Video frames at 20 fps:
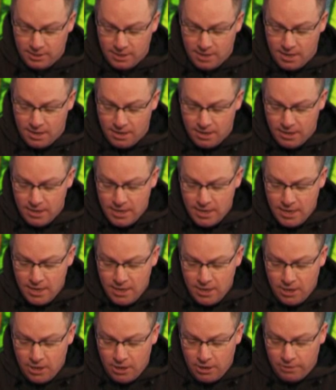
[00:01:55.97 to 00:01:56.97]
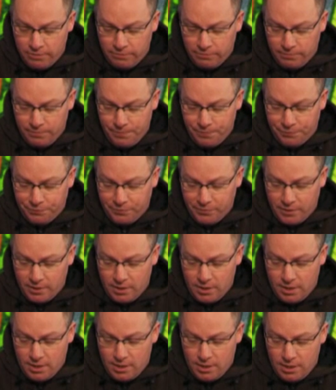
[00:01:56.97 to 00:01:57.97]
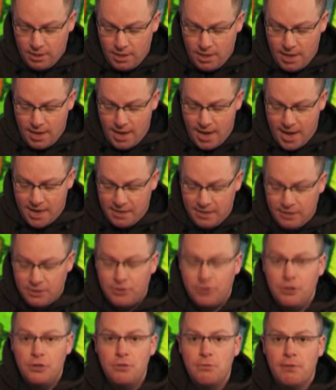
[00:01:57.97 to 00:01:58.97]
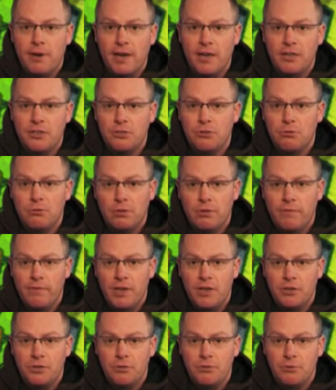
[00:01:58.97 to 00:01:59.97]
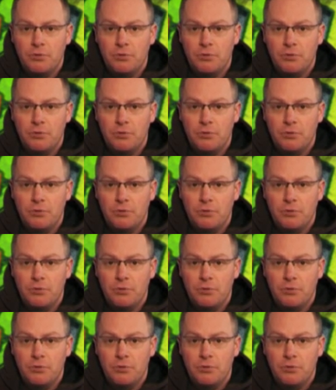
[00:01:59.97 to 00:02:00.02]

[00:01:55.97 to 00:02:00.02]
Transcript: are, of adding 2 rings to a conventional